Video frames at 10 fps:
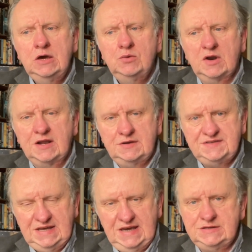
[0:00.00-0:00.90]
What I
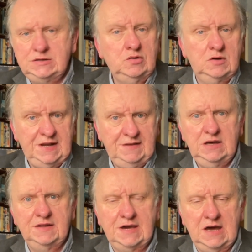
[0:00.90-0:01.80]
don't see it do, or any of
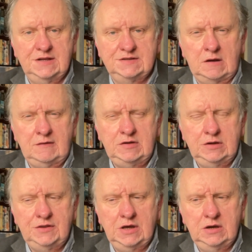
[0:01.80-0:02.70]
the other calendars I
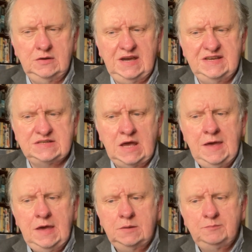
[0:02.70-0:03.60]
reviewed, though, is
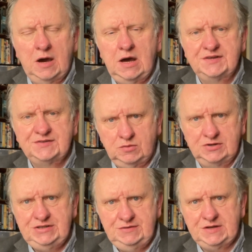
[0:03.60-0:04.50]
pass
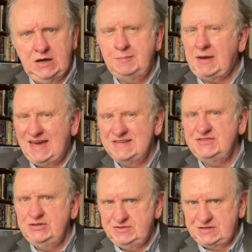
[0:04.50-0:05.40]
what you type
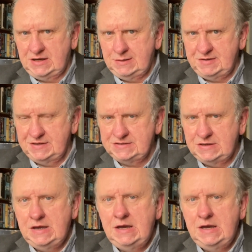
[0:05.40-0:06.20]
as you type it.